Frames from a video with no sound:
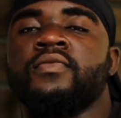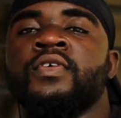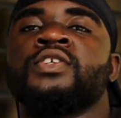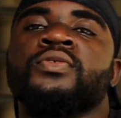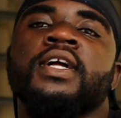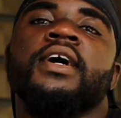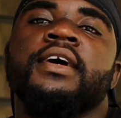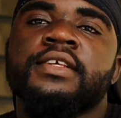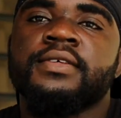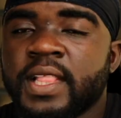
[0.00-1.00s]

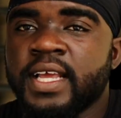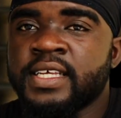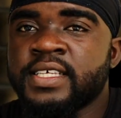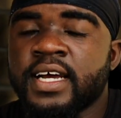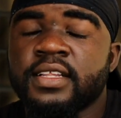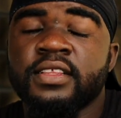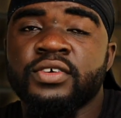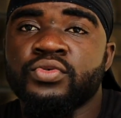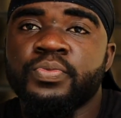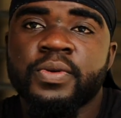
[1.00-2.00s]
visualize exactly the
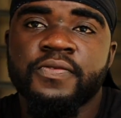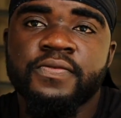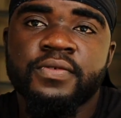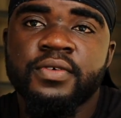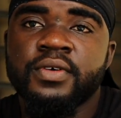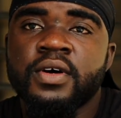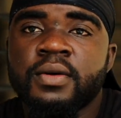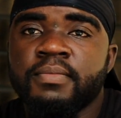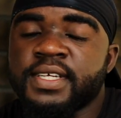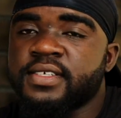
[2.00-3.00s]
group of
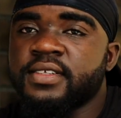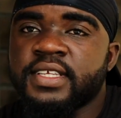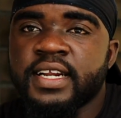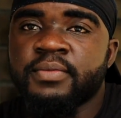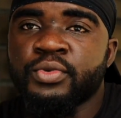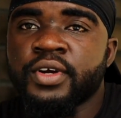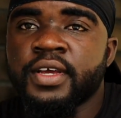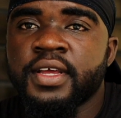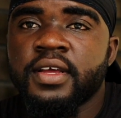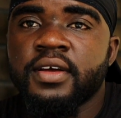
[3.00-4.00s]
muscle that I'm
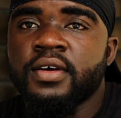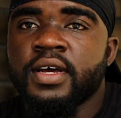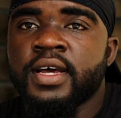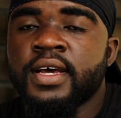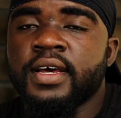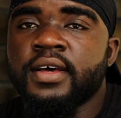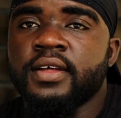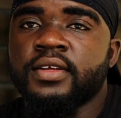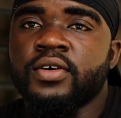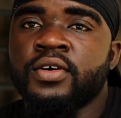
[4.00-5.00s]
working
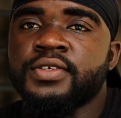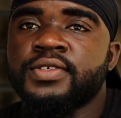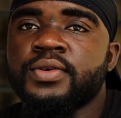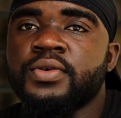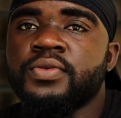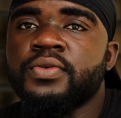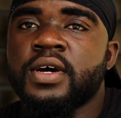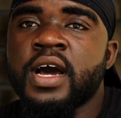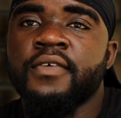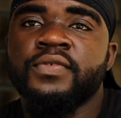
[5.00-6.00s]
and also
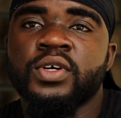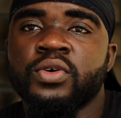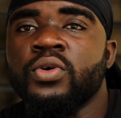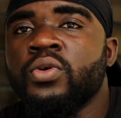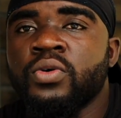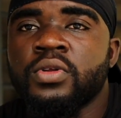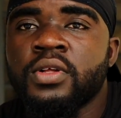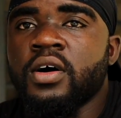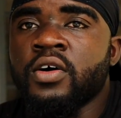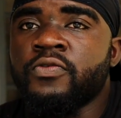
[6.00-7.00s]
have the goal
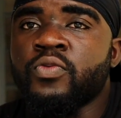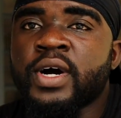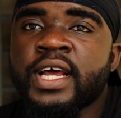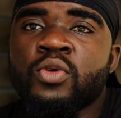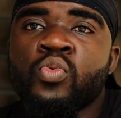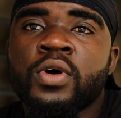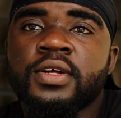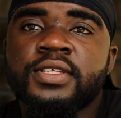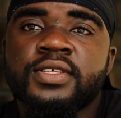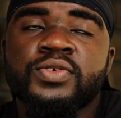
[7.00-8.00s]
of what I
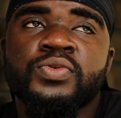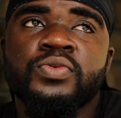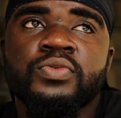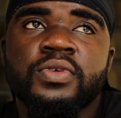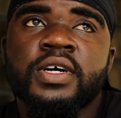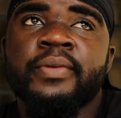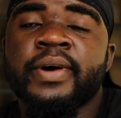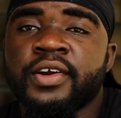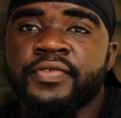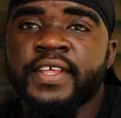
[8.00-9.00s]
want to come
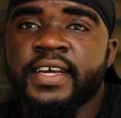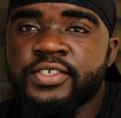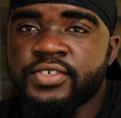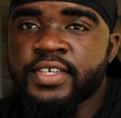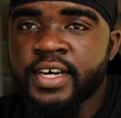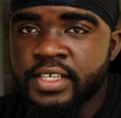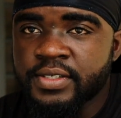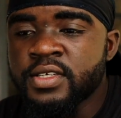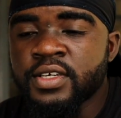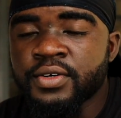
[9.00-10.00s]
out of the exercise.
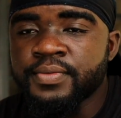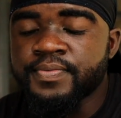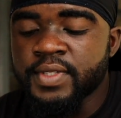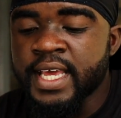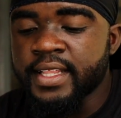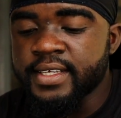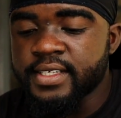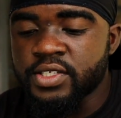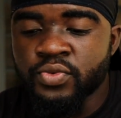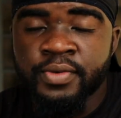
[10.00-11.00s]
So yeah, this
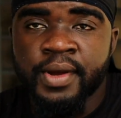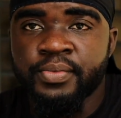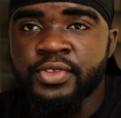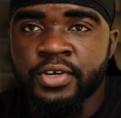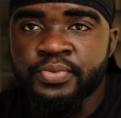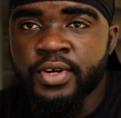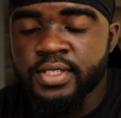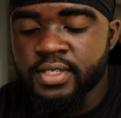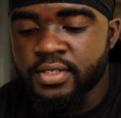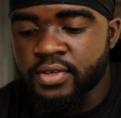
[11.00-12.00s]
is the way my thought
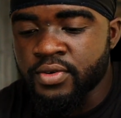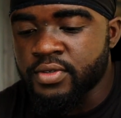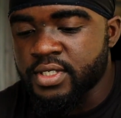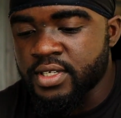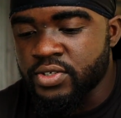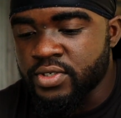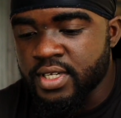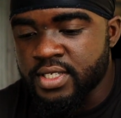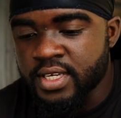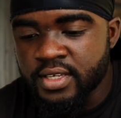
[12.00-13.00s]
process goes. This
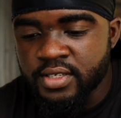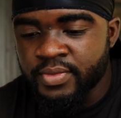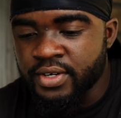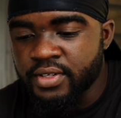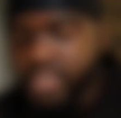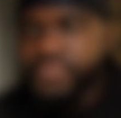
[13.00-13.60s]
usually takes about